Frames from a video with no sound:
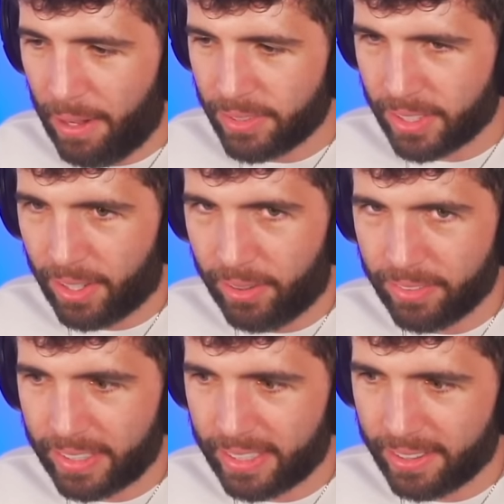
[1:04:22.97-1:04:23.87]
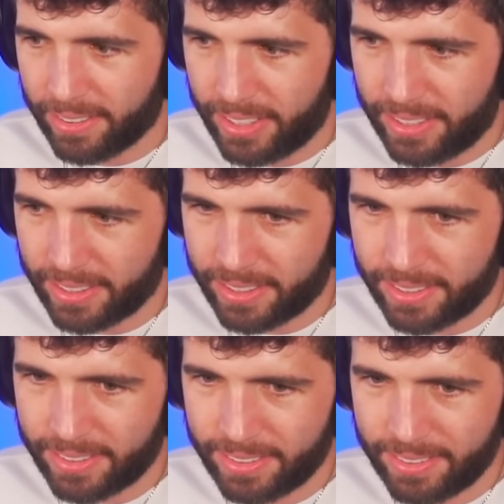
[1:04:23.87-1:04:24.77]
That was a cold video.
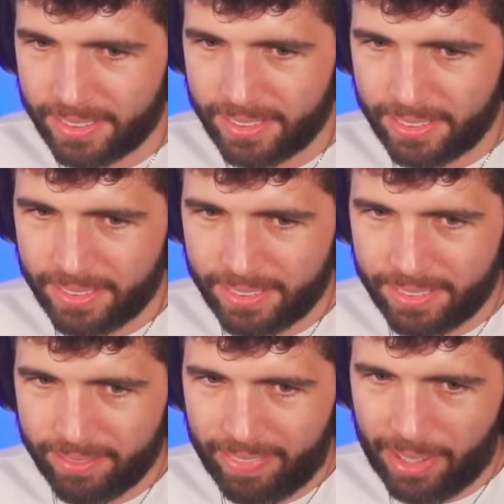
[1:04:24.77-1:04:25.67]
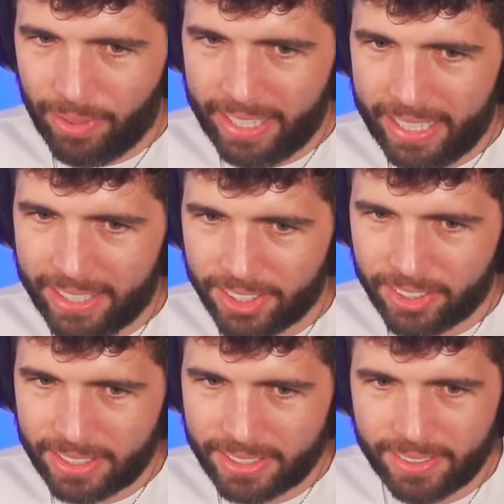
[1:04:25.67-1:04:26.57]
Jesus. Like Willing to Eat
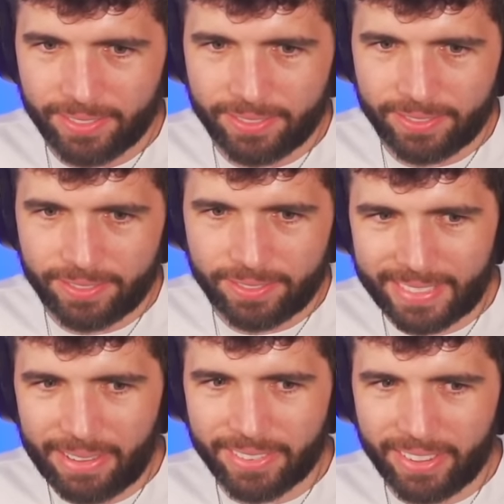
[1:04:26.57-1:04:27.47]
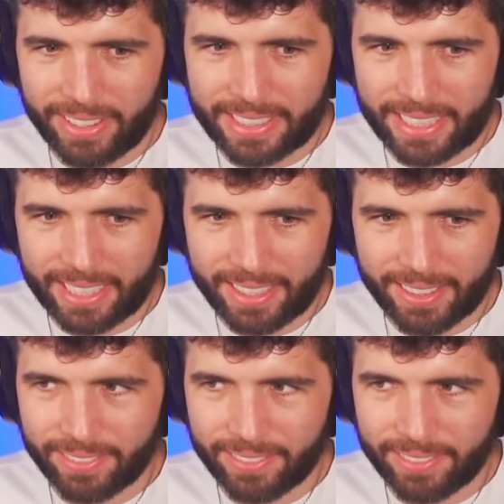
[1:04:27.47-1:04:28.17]
Industries. That was very sick.